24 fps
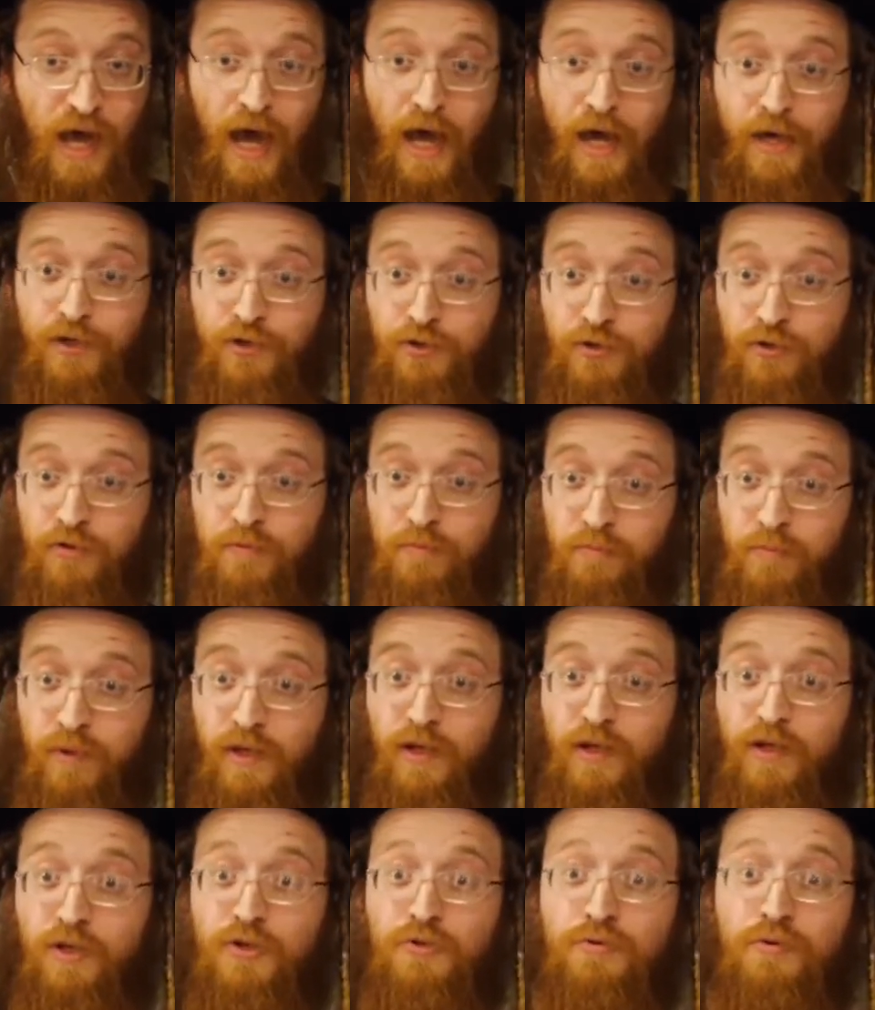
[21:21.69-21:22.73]
I shouldn't
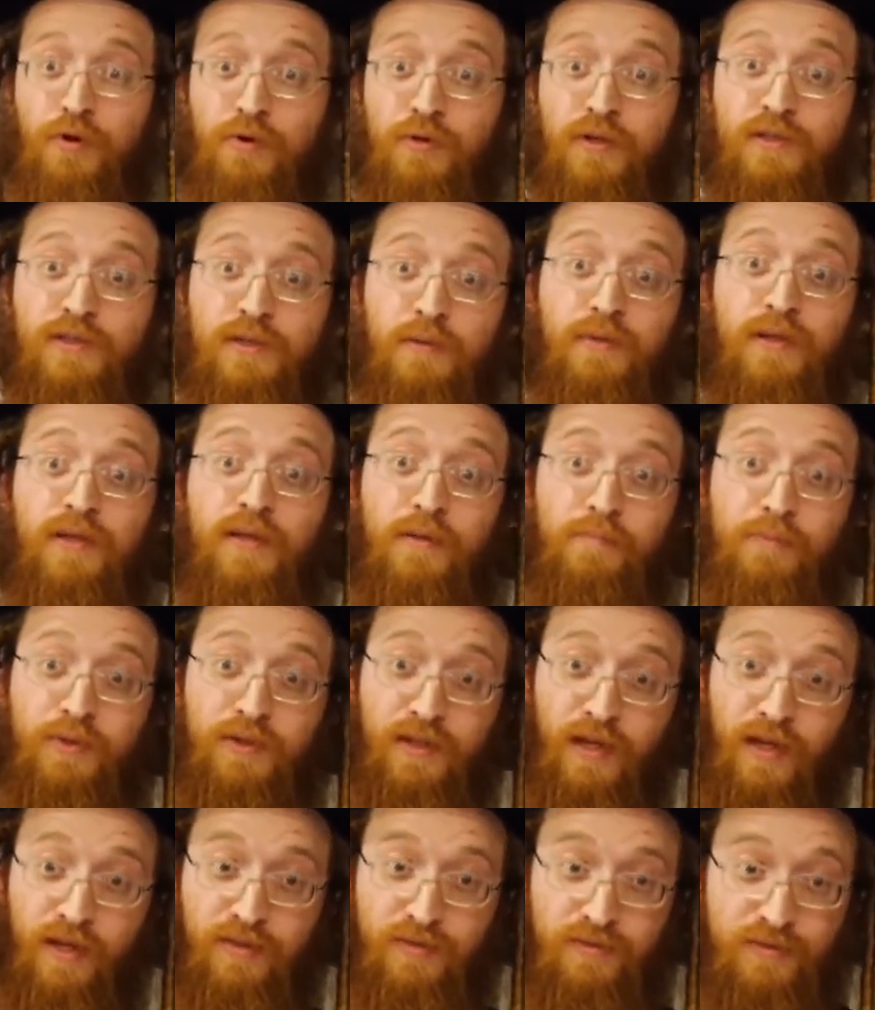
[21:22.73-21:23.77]
be controlling something that
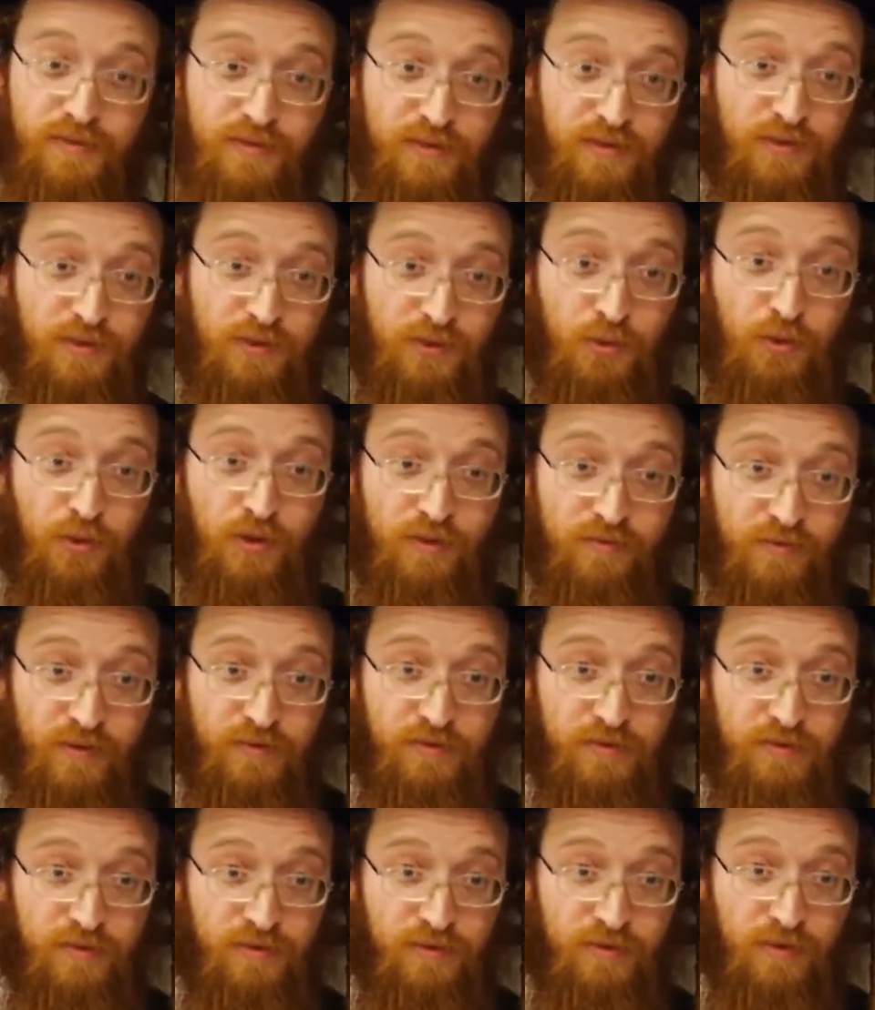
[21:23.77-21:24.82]
pertains to all of
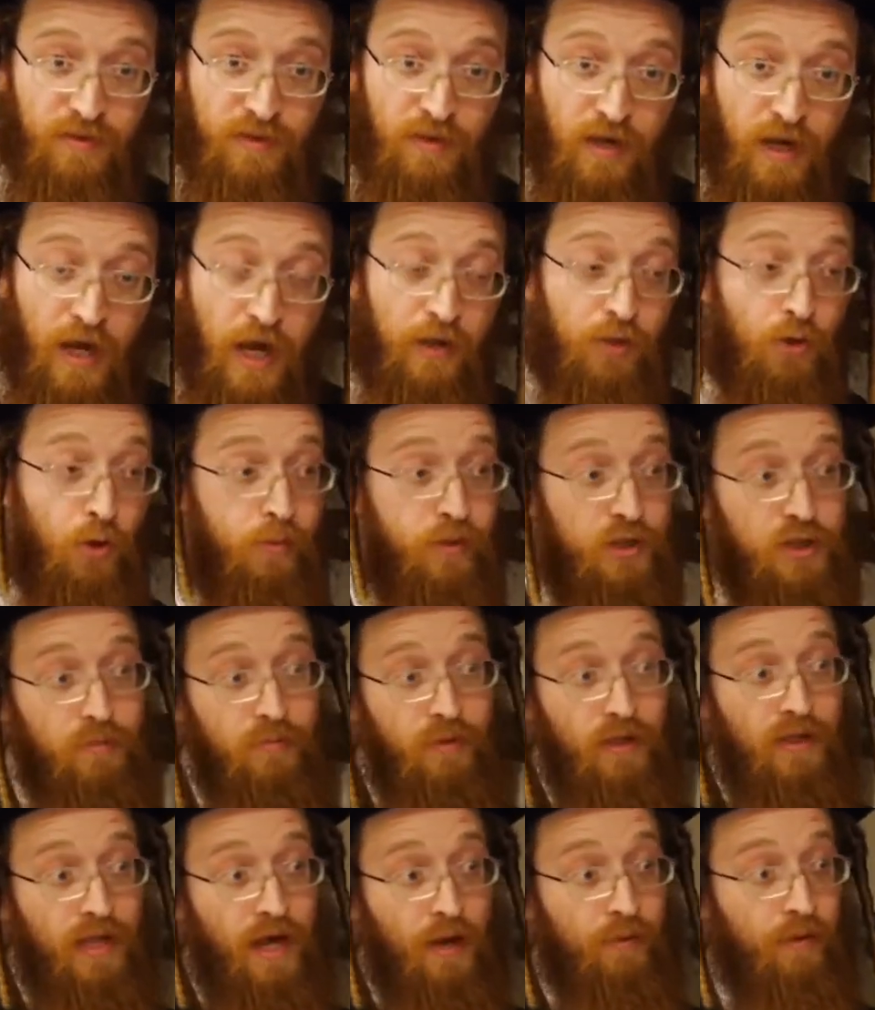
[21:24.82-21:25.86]
us, and nobody should
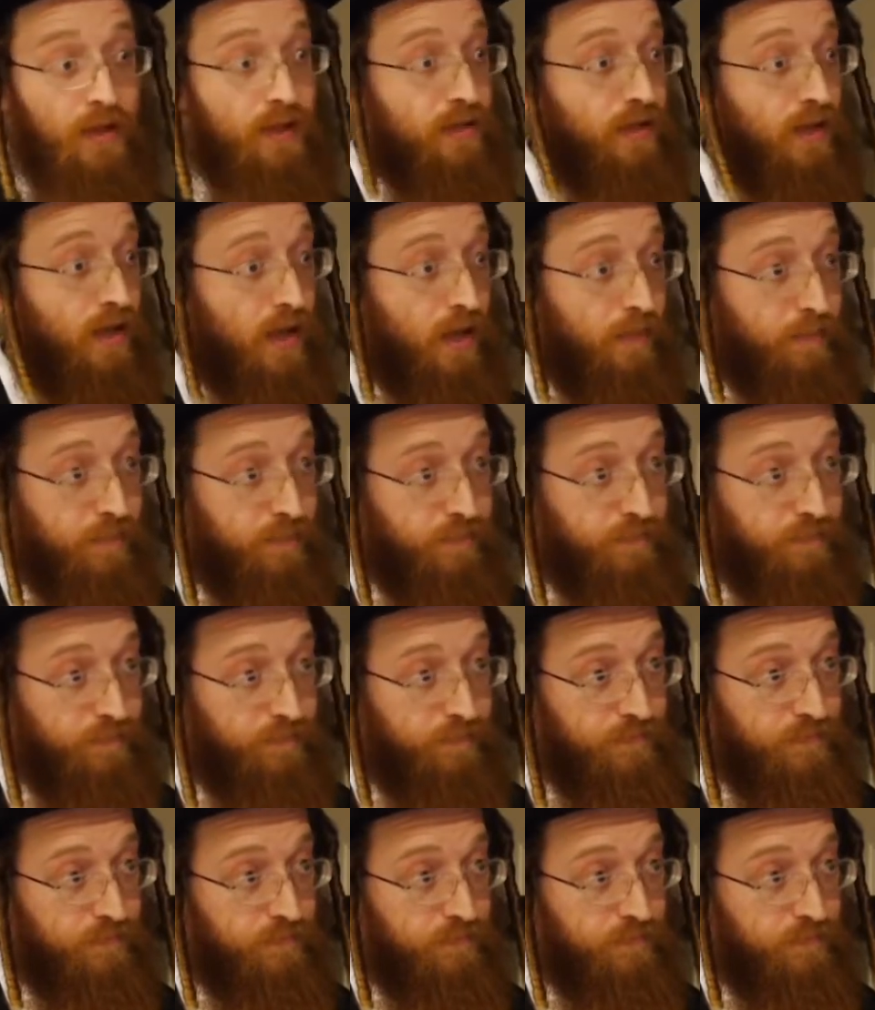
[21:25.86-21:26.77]
be allowing it to happen.